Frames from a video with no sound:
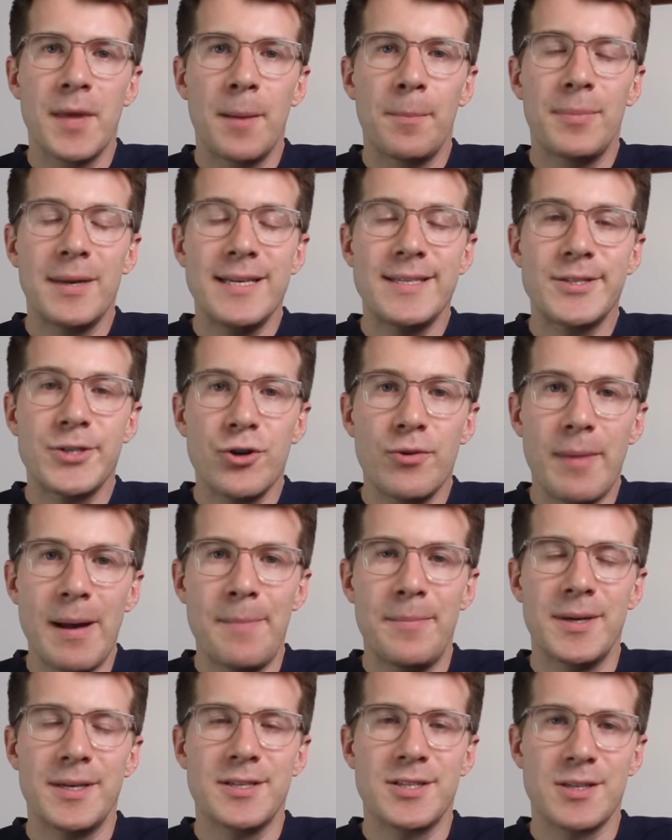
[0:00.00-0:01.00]
Please do
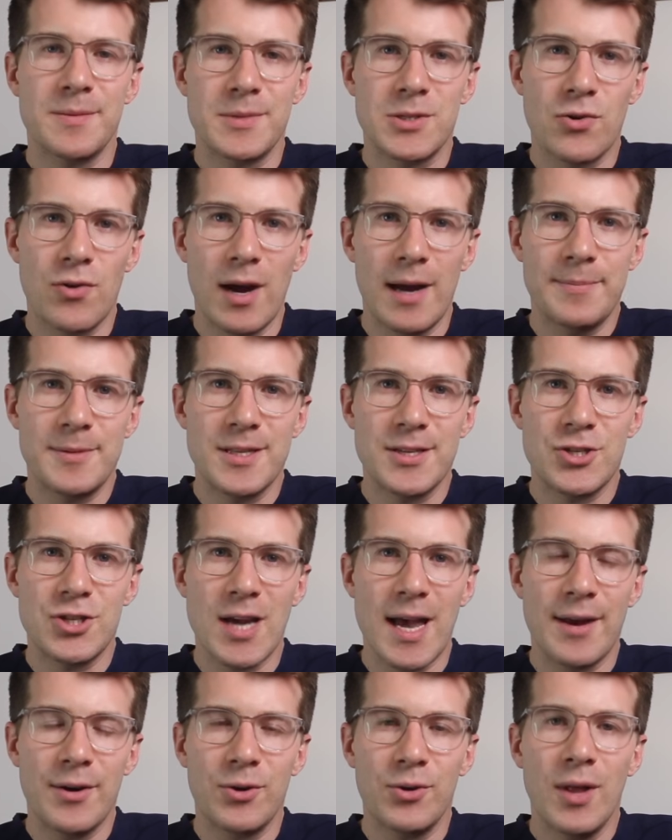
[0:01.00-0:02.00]
remember to subscribe to the
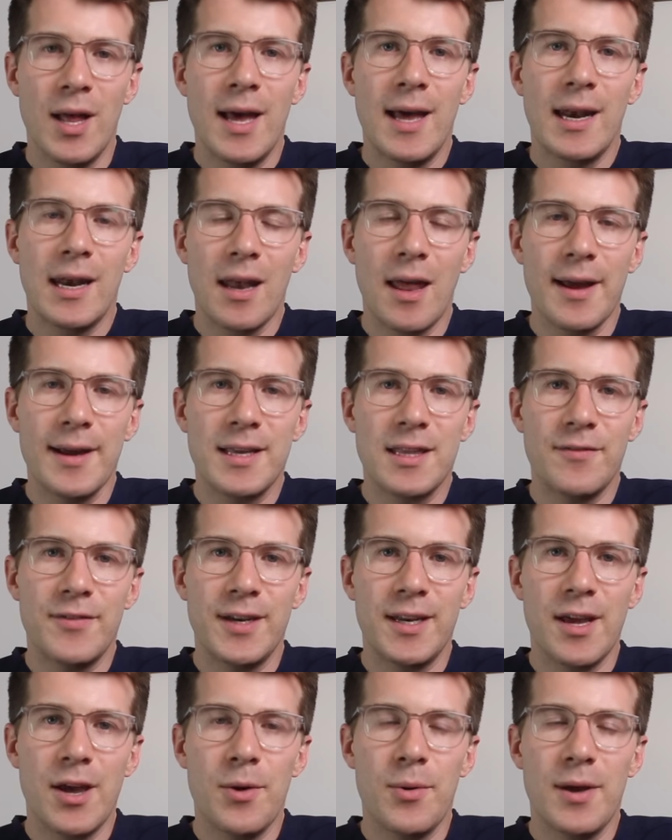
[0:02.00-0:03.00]
channel, like the
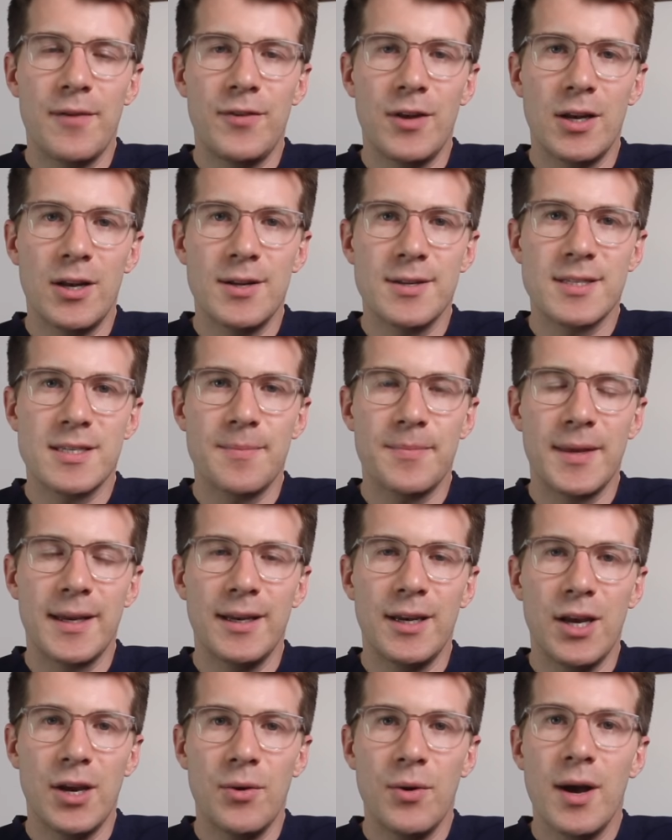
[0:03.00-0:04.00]
video if you learned something
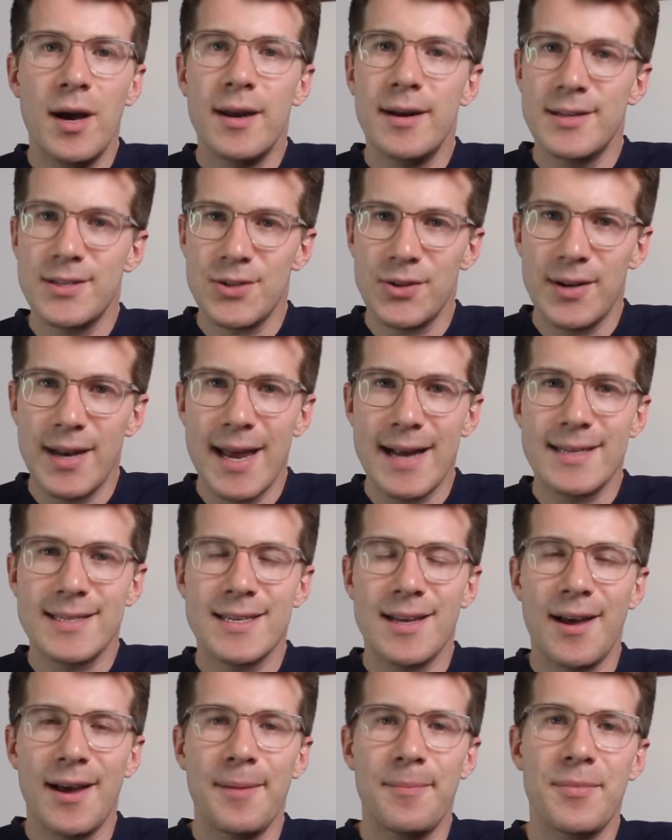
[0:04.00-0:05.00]
new, and until next
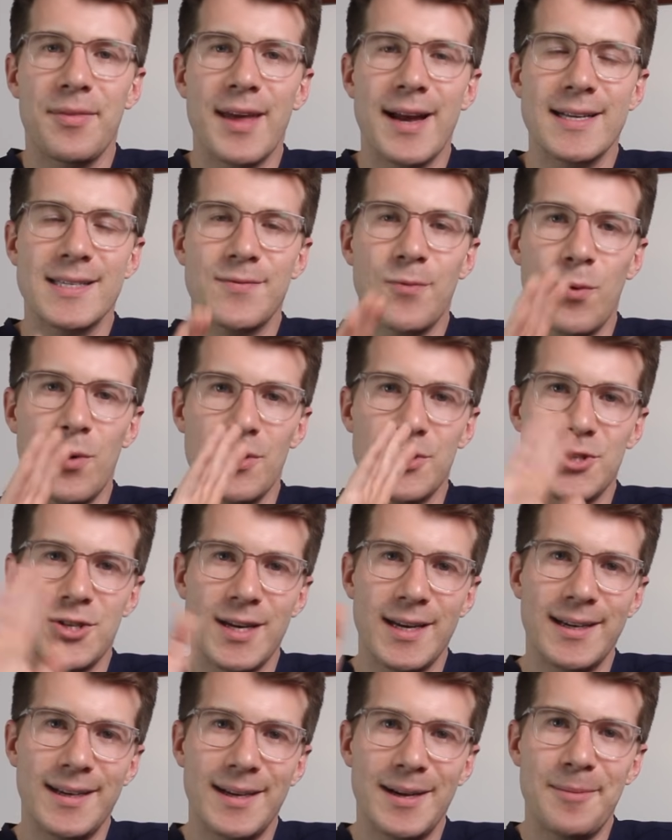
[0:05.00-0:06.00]
time, thanks for
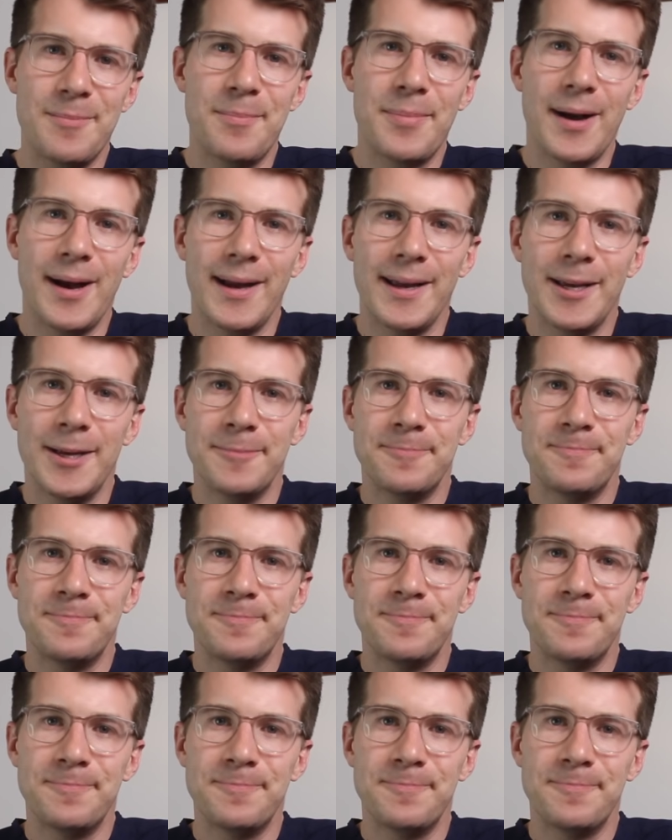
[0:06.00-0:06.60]
watching and bye.